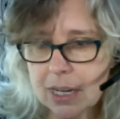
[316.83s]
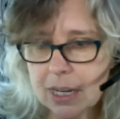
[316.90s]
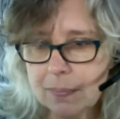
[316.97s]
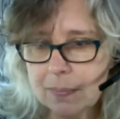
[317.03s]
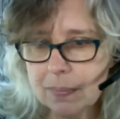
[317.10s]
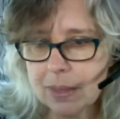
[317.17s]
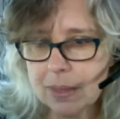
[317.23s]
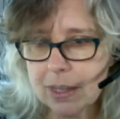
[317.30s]

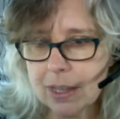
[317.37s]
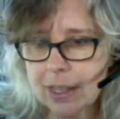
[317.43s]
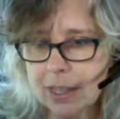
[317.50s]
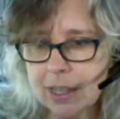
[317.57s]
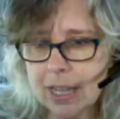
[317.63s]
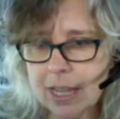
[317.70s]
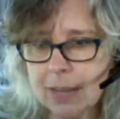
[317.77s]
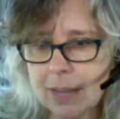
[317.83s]

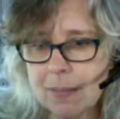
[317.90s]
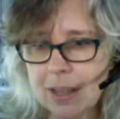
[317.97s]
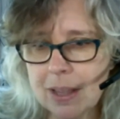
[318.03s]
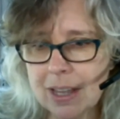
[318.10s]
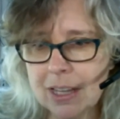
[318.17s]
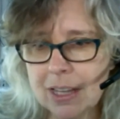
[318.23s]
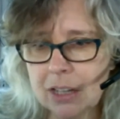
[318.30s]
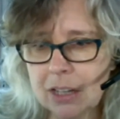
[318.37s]

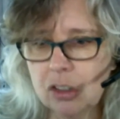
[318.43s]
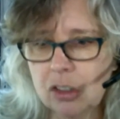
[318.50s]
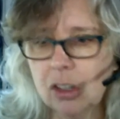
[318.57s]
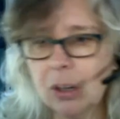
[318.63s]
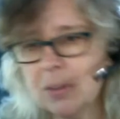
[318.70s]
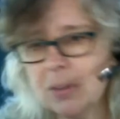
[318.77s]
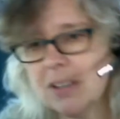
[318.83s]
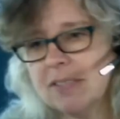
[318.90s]
in
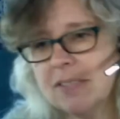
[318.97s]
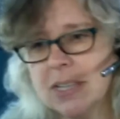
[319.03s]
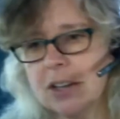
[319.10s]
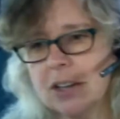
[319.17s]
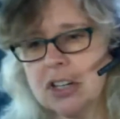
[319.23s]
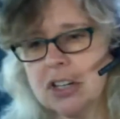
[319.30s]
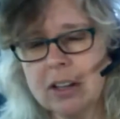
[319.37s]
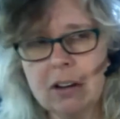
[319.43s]
terms of
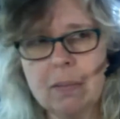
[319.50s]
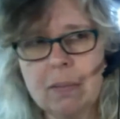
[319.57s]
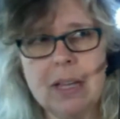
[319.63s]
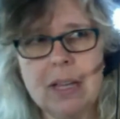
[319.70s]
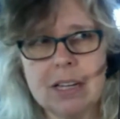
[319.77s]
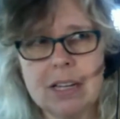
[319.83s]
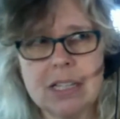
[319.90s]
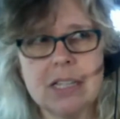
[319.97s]
massage
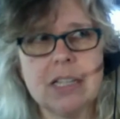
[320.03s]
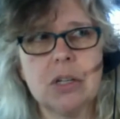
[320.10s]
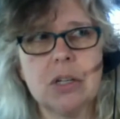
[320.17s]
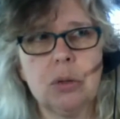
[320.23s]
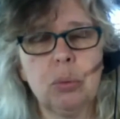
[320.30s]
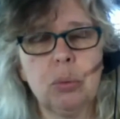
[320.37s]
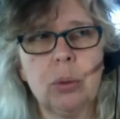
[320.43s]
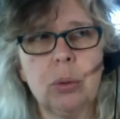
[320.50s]
therapy, it makes
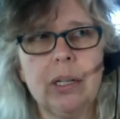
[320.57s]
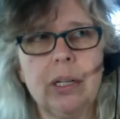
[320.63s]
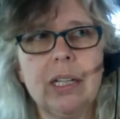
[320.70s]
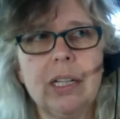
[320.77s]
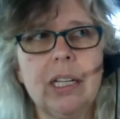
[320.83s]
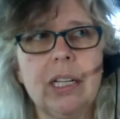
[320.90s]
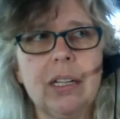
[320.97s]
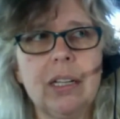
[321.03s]
this a
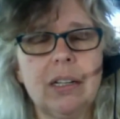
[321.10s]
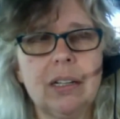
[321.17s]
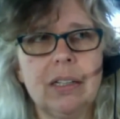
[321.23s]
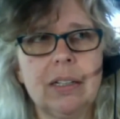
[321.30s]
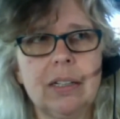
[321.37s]
really